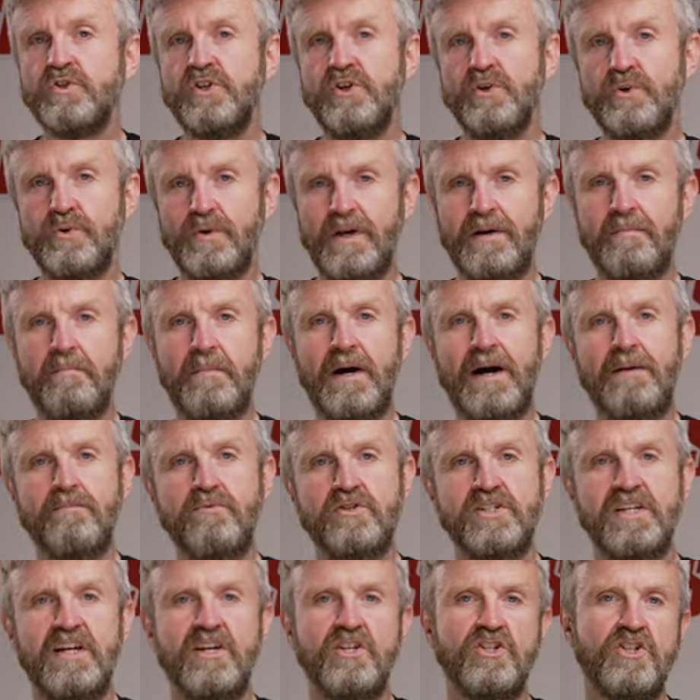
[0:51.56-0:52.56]
2 impact
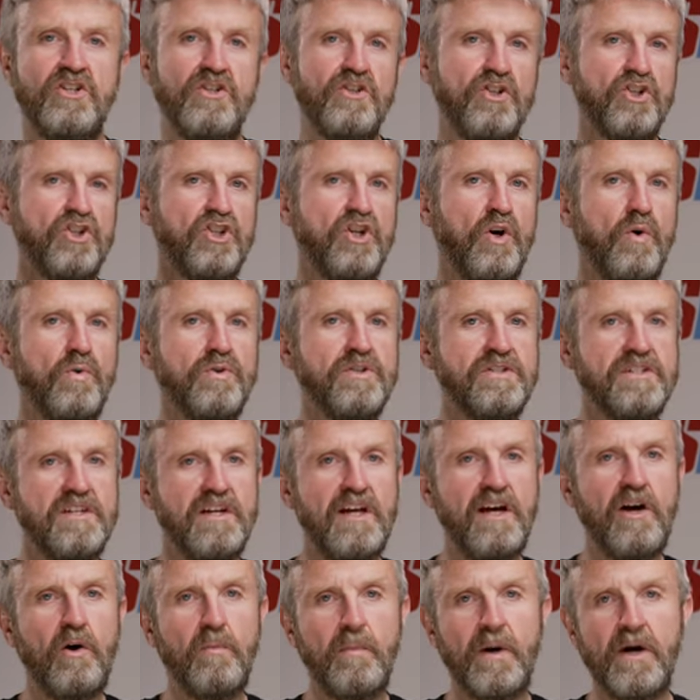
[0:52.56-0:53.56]
protection at the shoulders
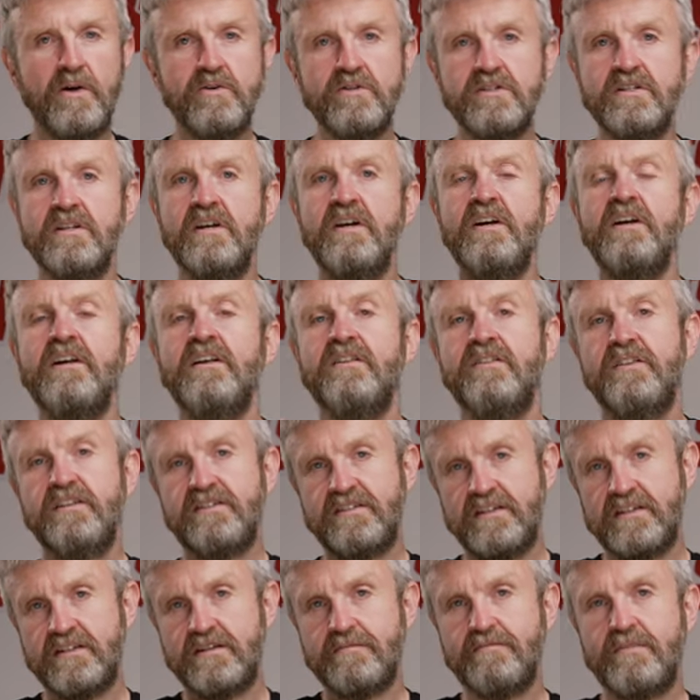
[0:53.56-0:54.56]
and elbows,
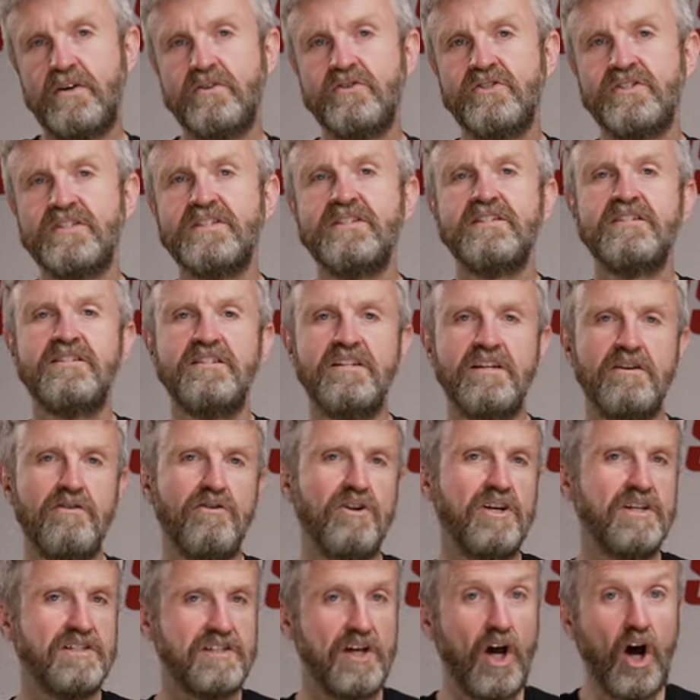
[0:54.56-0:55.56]
this is the most
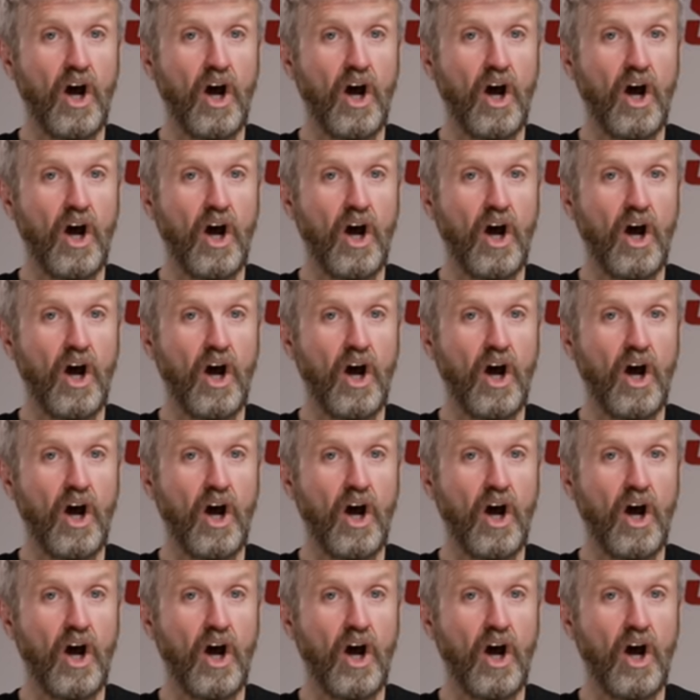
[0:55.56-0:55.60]
serious